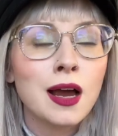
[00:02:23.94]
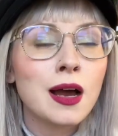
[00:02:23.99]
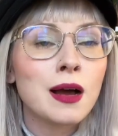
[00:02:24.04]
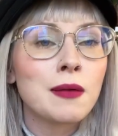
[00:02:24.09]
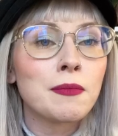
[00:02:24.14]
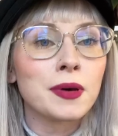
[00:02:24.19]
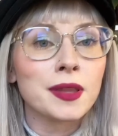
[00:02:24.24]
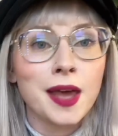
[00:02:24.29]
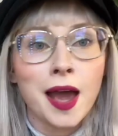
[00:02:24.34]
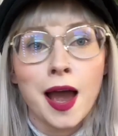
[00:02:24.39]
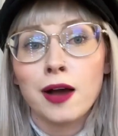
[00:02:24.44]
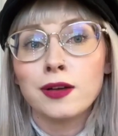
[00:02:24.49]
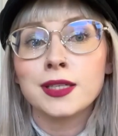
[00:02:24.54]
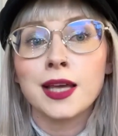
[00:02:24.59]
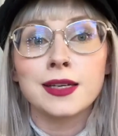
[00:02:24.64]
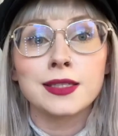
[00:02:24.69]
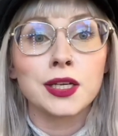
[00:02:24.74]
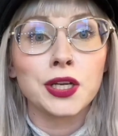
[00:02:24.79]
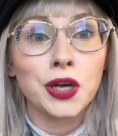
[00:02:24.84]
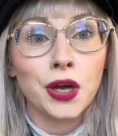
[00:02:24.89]
but the house
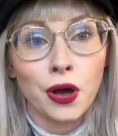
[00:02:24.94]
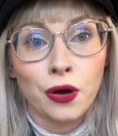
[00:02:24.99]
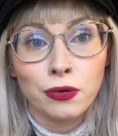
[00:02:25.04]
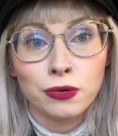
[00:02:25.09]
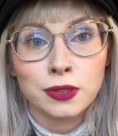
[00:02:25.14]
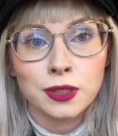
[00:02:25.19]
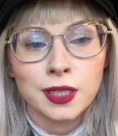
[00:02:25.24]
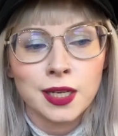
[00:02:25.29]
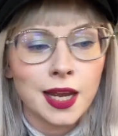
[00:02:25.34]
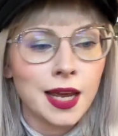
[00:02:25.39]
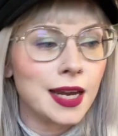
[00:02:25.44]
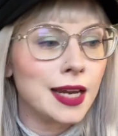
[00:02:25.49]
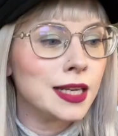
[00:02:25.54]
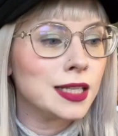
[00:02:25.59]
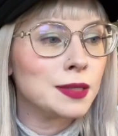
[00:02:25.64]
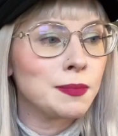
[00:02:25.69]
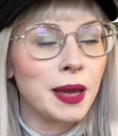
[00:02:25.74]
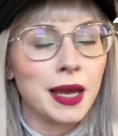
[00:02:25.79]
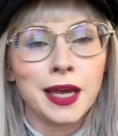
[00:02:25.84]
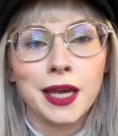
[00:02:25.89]
has a ghost, and
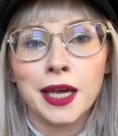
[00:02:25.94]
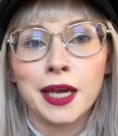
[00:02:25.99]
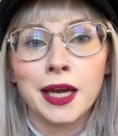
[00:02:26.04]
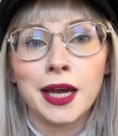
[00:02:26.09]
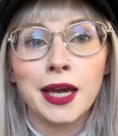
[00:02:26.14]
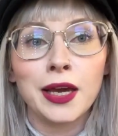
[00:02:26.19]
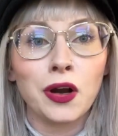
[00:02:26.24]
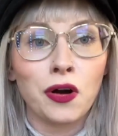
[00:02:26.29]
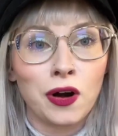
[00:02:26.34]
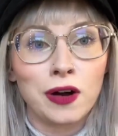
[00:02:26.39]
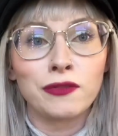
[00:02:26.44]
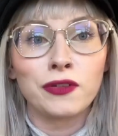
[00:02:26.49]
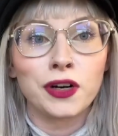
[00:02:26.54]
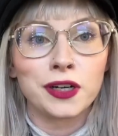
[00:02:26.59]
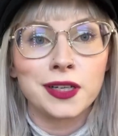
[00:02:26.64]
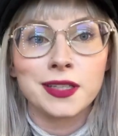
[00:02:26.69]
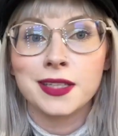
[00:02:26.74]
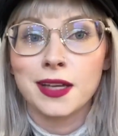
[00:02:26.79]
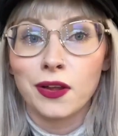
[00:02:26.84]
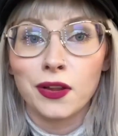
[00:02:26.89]
it's making it hard for her
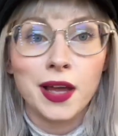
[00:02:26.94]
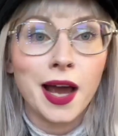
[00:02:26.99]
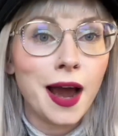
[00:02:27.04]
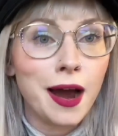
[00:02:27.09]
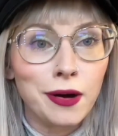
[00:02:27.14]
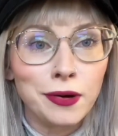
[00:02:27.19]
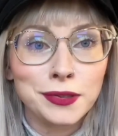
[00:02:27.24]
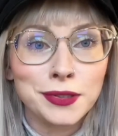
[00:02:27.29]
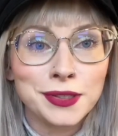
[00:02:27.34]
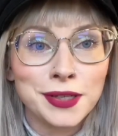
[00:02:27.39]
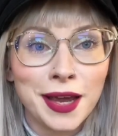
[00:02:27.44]
to sell the house.